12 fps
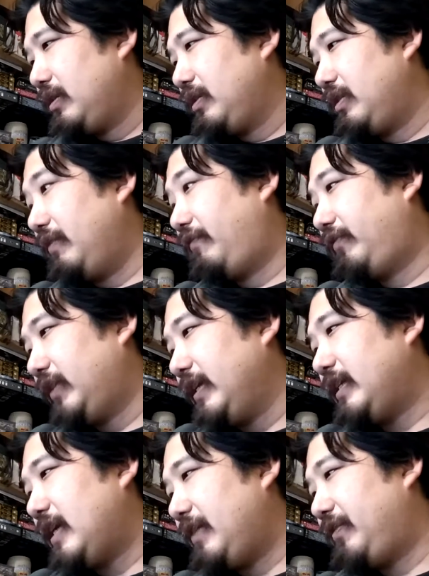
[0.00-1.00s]

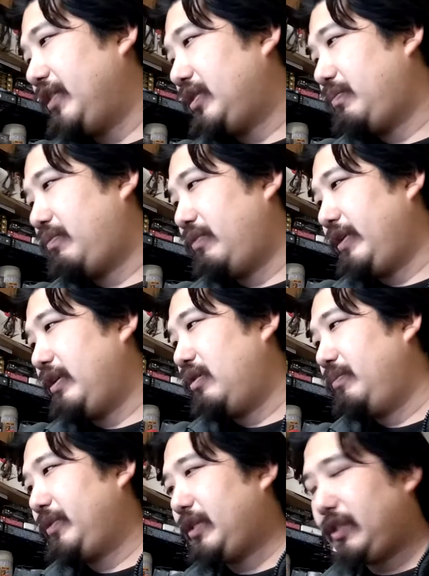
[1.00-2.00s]
flint at this point
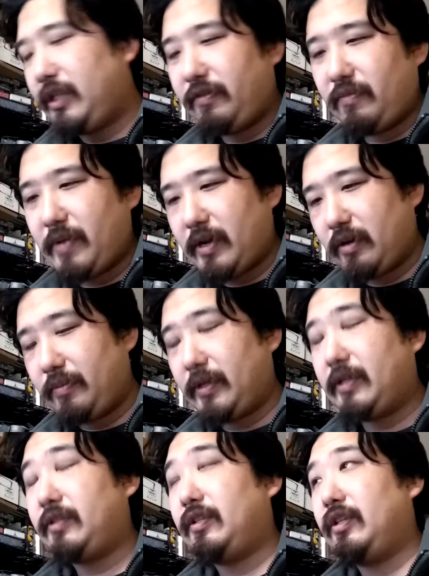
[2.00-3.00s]
almost doesn't even matter
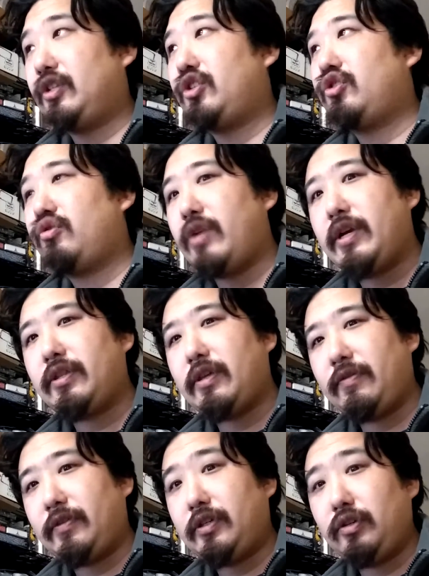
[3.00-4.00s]
because the strength
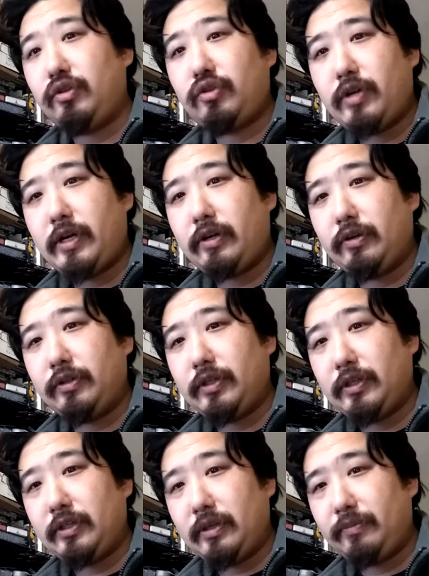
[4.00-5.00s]
of the two strikers
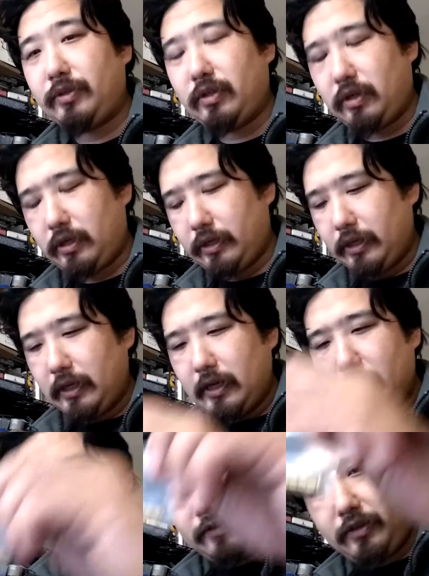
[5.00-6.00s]
is absurd.
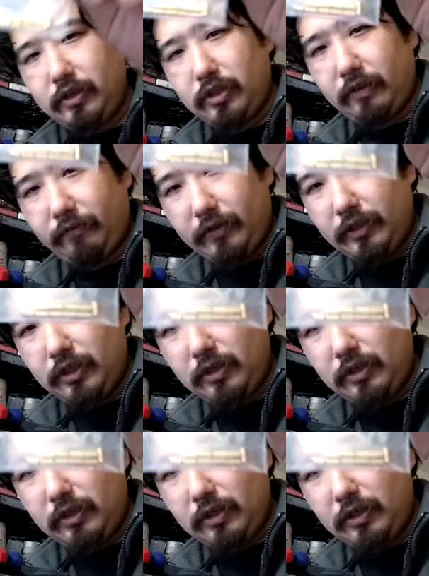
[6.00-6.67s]
These are the flints you